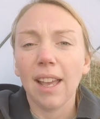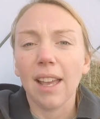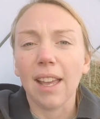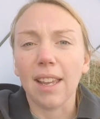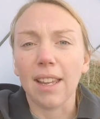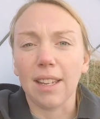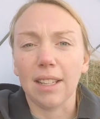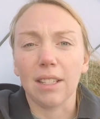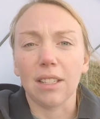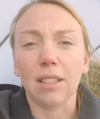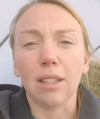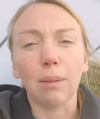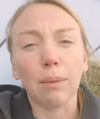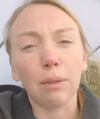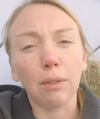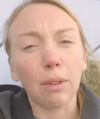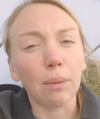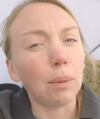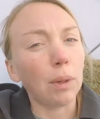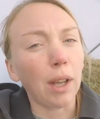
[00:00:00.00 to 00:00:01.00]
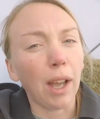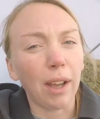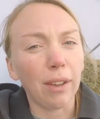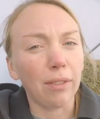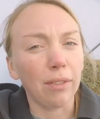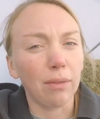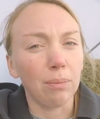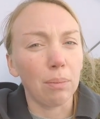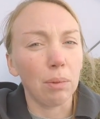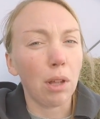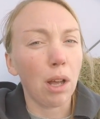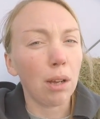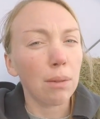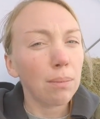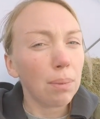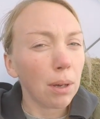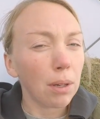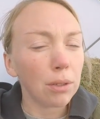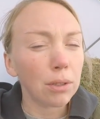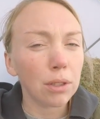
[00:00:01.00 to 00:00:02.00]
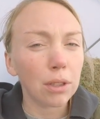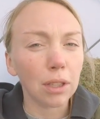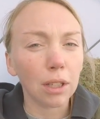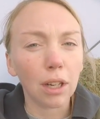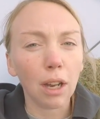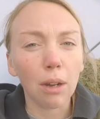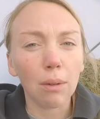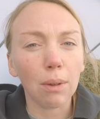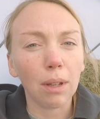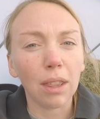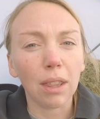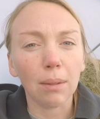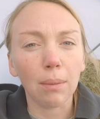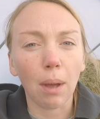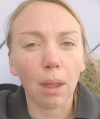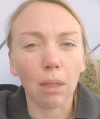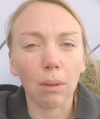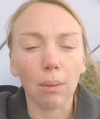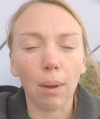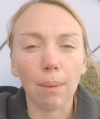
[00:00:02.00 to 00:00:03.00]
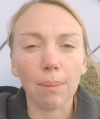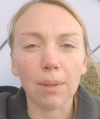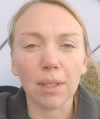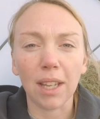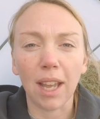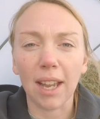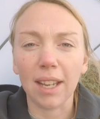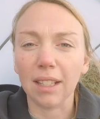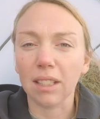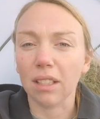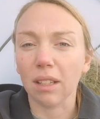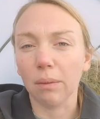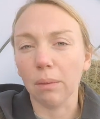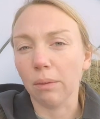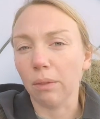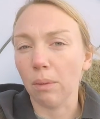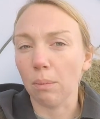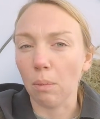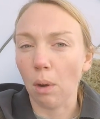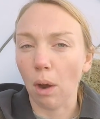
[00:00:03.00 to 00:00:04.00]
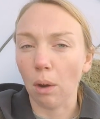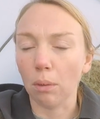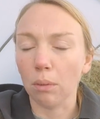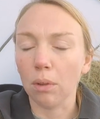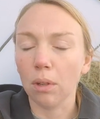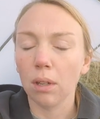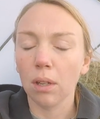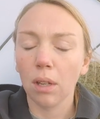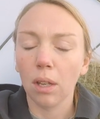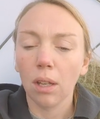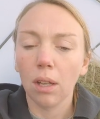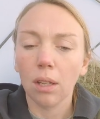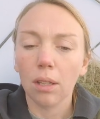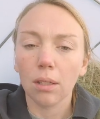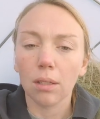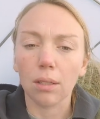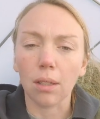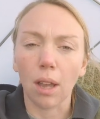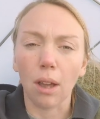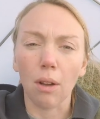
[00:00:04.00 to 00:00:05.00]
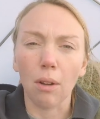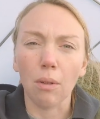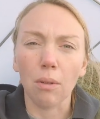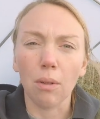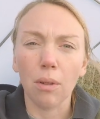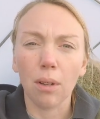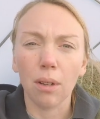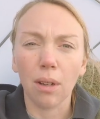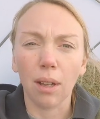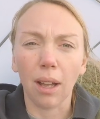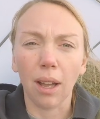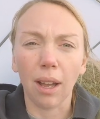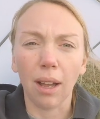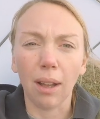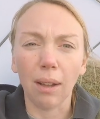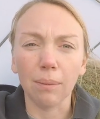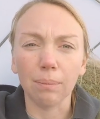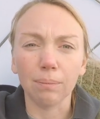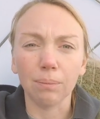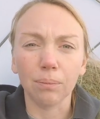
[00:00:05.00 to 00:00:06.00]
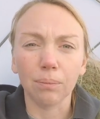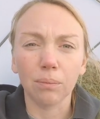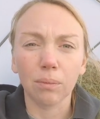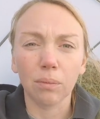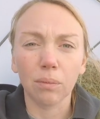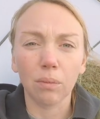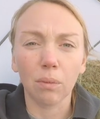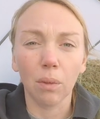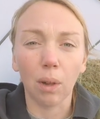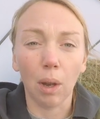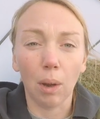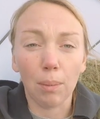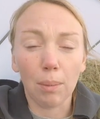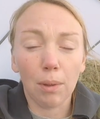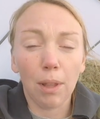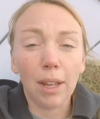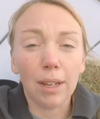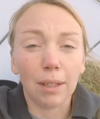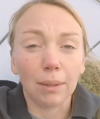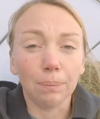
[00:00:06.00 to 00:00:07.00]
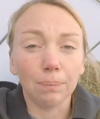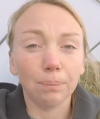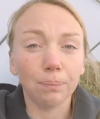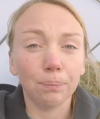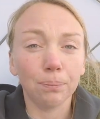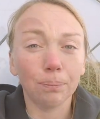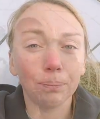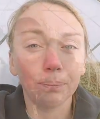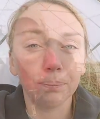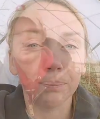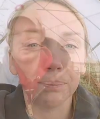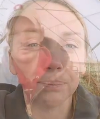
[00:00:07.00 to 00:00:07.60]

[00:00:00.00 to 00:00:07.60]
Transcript: and some of them will have blog posts to go with them on the website and some of them won't so um, we hope you like them